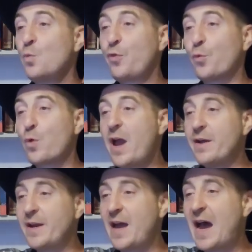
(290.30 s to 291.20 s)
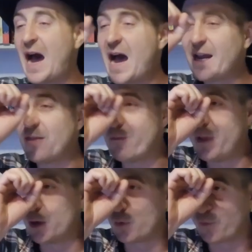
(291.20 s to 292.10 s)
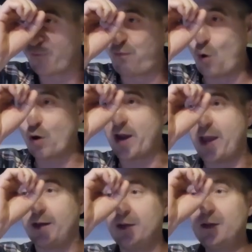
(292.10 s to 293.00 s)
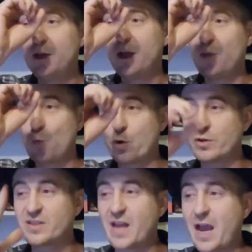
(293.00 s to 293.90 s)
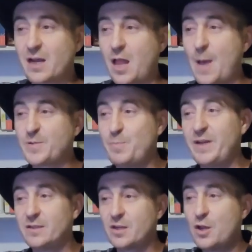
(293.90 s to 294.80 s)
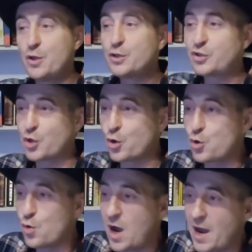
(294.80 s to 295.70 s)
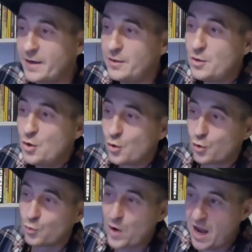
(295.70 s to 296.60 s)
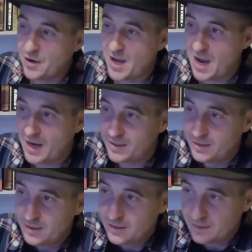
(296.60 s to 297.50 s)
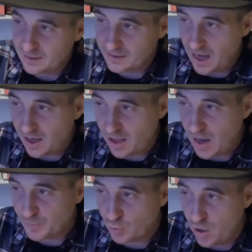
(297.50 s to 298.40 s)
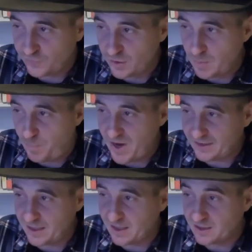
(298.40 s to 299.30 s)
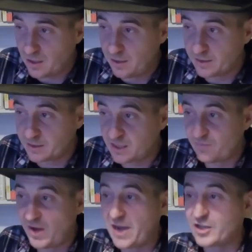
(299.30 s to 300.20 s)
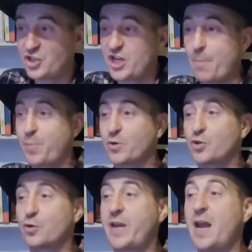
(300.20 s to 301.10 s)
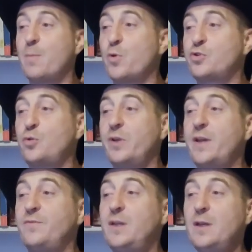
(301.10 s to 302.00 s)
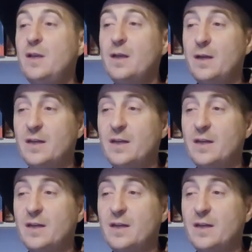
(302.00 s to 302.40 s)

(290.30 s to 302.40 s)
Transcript: with a round eye in the middle of their forehead. And the word Cyclops means circle-eyed or round-eyed. the Cyclops are often depicted as uncivilized shepherds or cannibals who lived in